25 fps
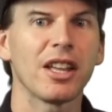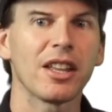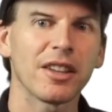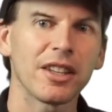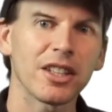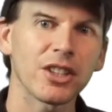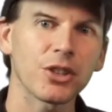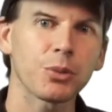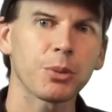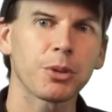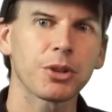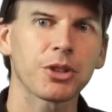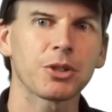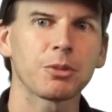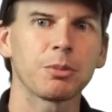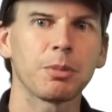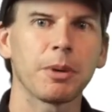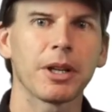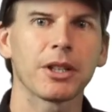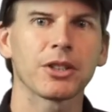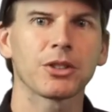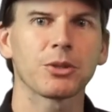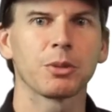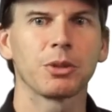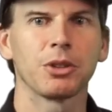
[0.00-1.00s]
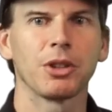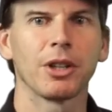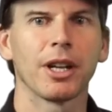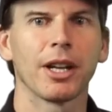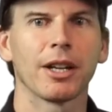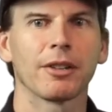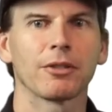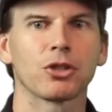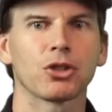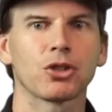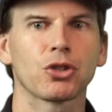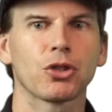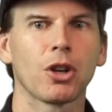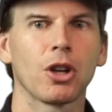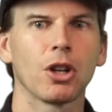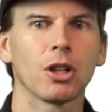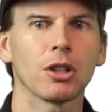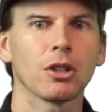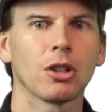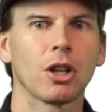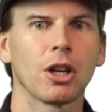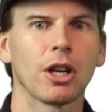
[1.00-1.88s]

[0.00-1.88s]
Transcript: This works best when you have strong